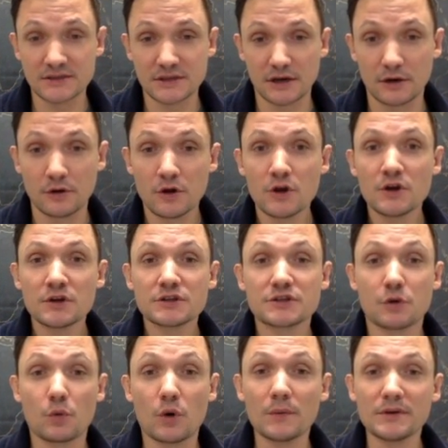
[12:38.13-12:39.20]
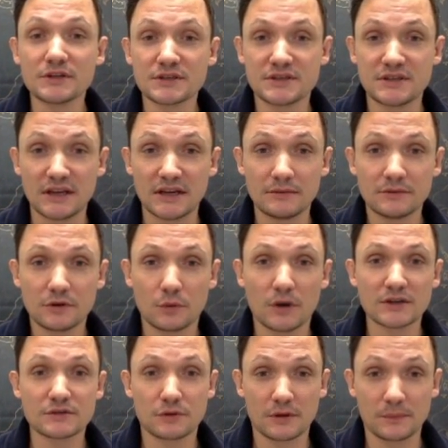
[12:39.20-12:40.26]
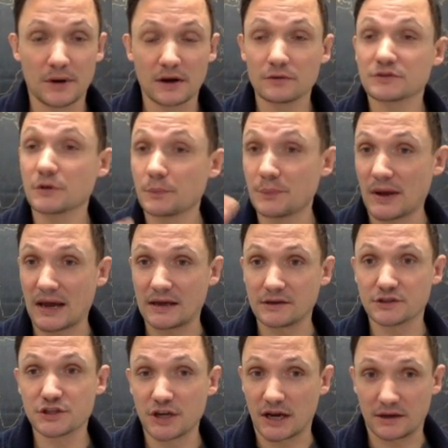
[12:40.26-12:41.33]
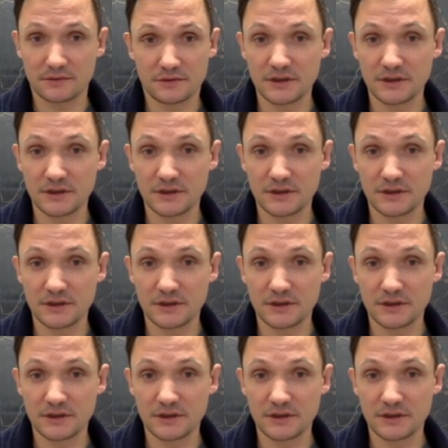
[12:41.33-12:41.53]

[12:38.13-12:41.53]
So what we just did, the Western Empire, so bang, check,